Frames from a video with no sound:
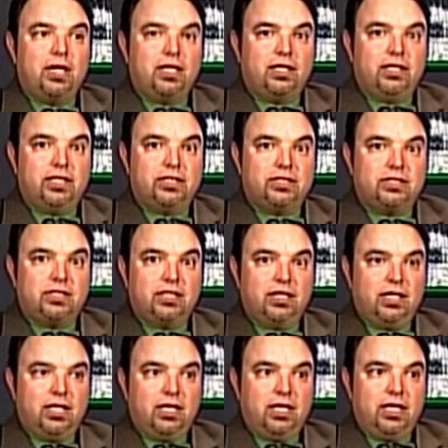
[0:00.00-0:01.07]
on the list
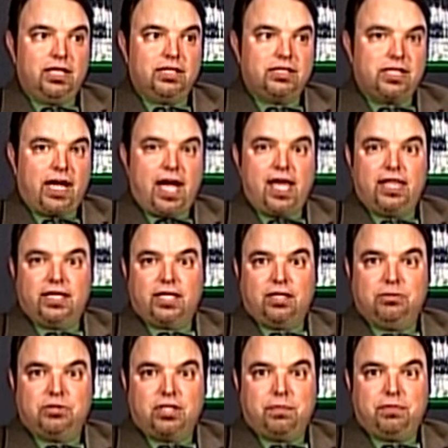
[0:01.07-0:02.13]
is a guy that
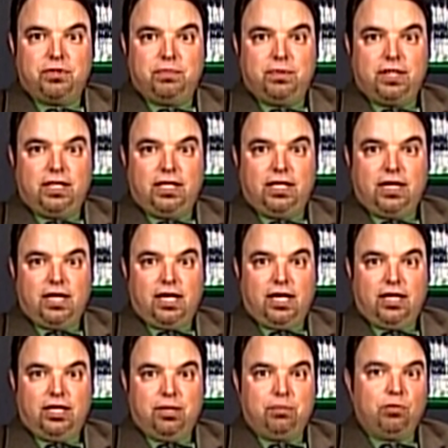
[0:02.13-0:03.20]
comes up to be
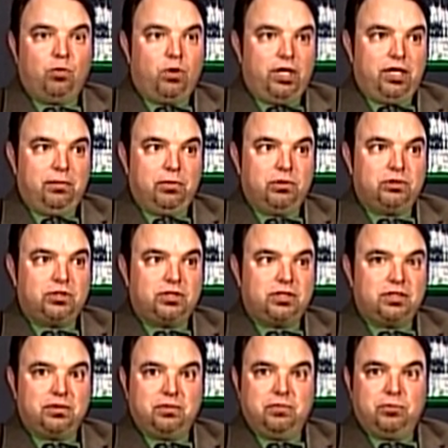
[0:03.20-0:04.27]
number 1 in
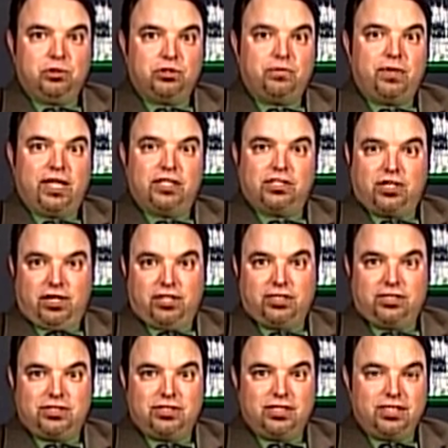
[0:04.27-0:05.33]
most fans'
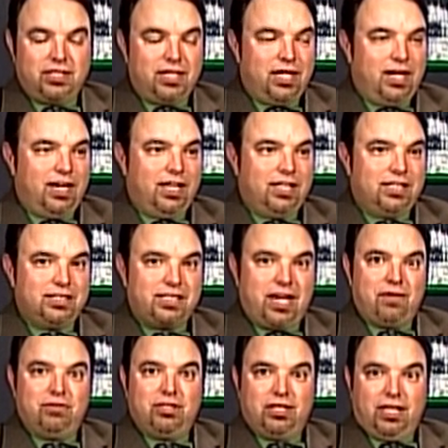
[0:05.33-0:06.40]
hearts. It's
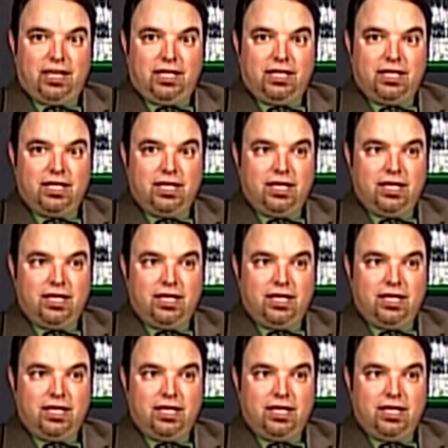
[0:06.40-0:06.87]
Kevin Dineen.